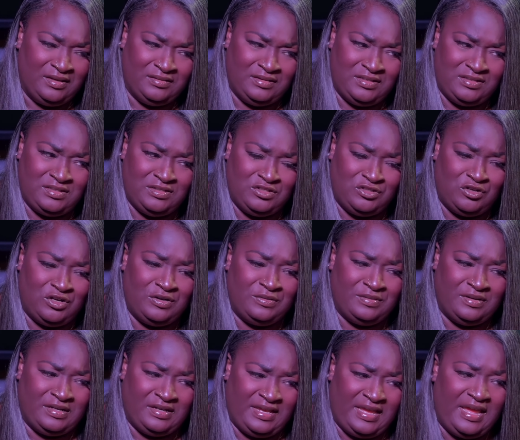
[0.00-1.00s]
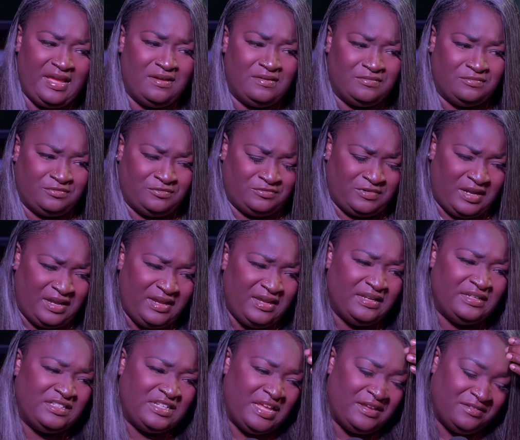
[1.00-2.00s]
this is your account, right?
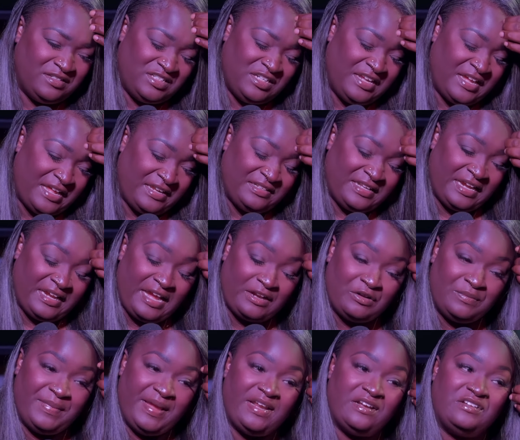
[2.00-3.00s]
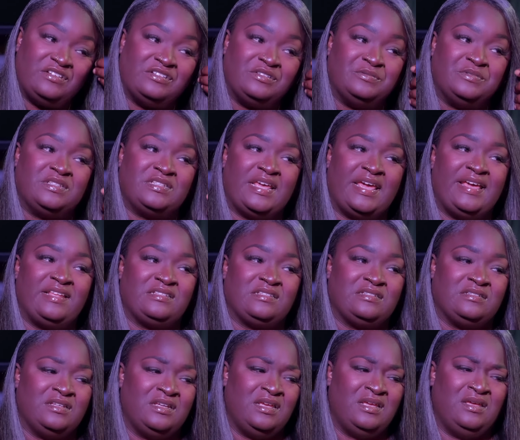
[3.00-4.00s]
And they, she got, like, got her manager and was
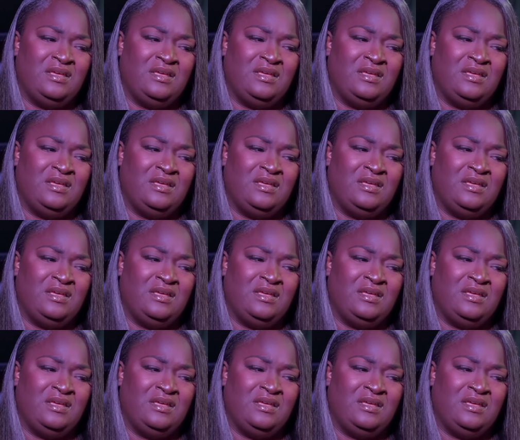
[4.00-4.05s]
asking,